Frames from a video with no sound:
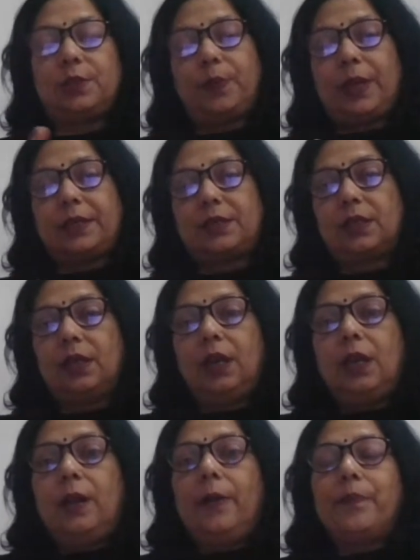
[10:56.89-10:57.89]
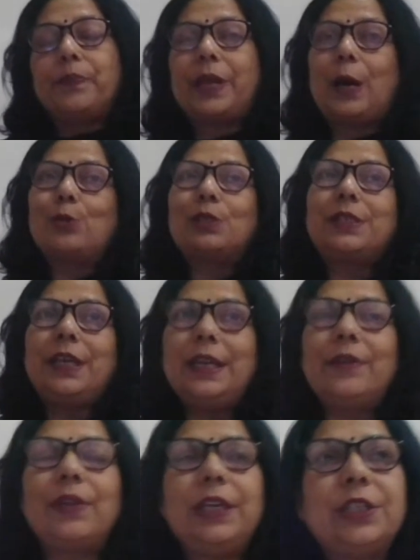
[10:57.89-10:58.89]
place? Now
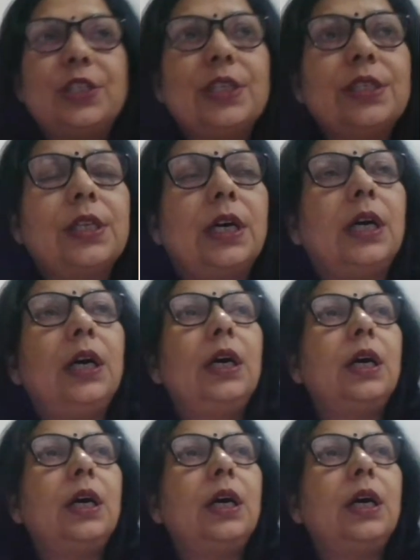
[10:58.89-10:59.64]
seed reaches the